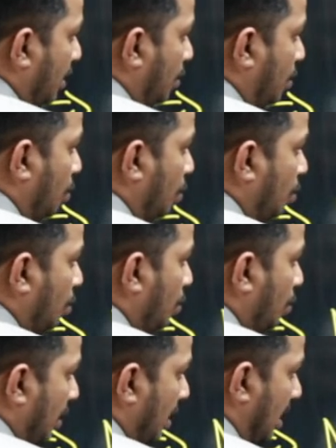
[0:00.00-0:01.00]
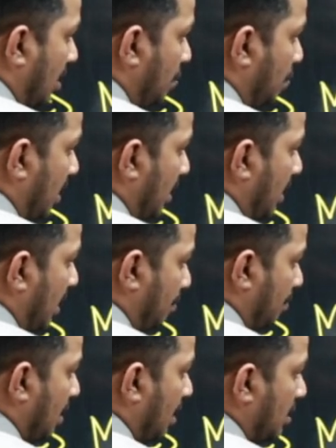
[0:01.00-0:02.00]
into H by
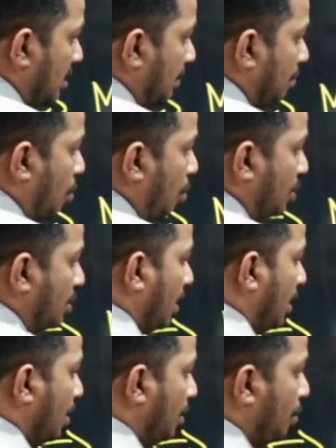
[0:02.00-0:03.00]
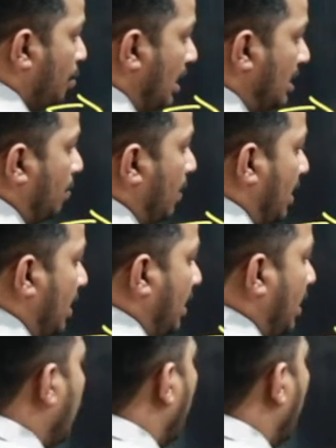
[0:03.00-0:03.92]
T. Some constant into H by T,